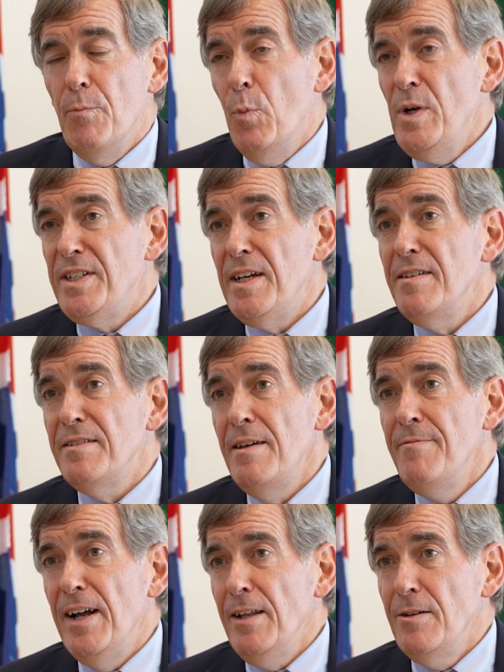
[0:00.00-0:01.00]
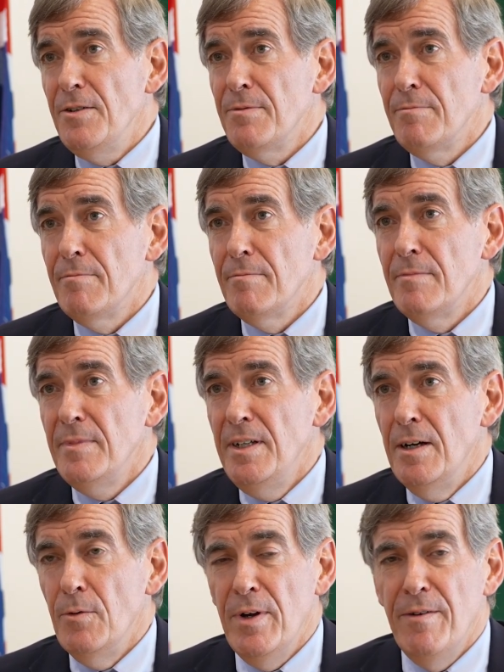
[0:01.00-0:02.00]
We share the same values.
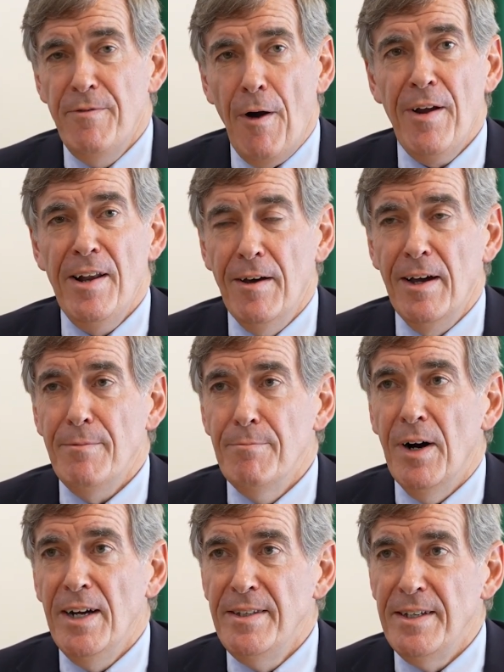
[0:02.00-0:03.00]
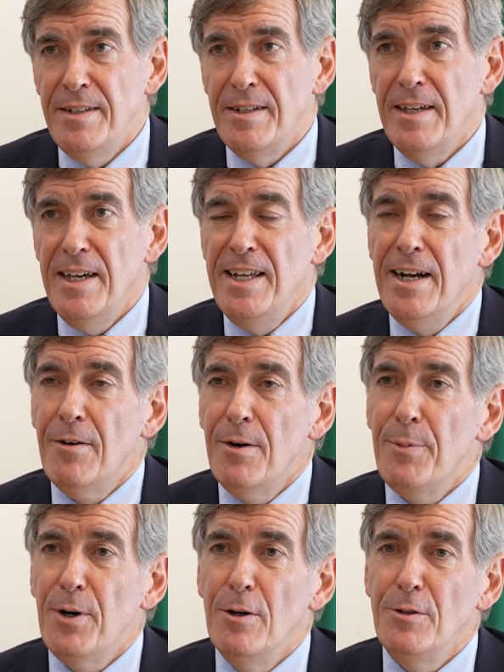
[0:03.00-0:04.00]
You know, we're very like-minded in our
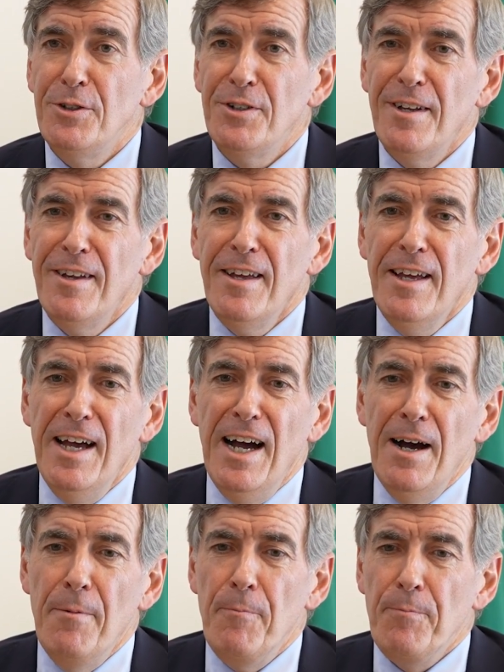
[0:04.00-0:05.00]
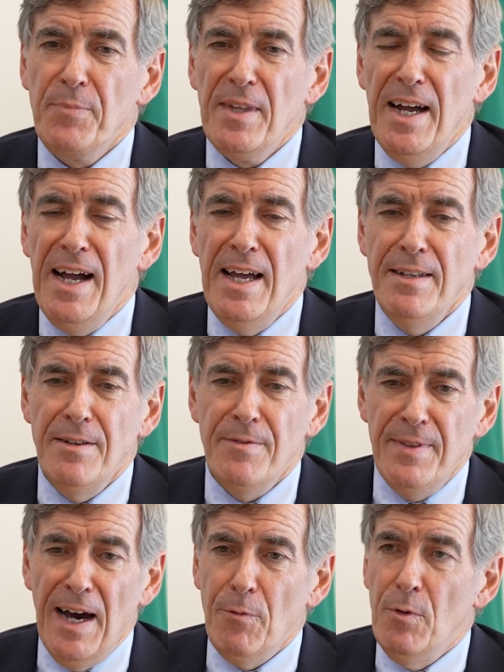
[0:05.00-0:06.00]
approach. And
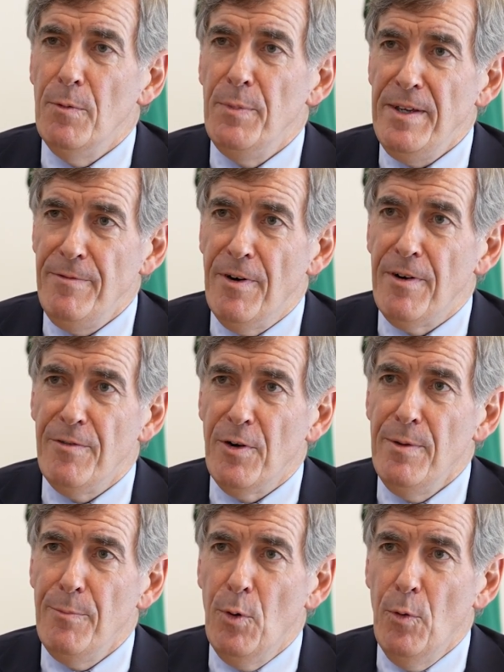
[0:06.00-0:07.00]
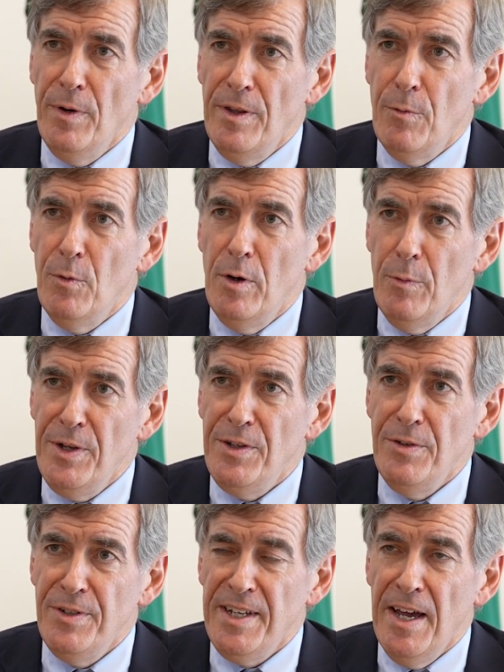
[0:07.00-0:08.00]
that will be very, very important in the work we
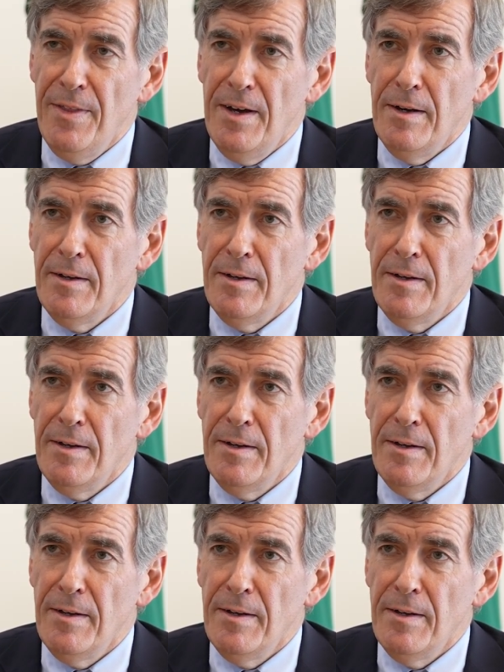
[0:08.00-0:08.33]
do together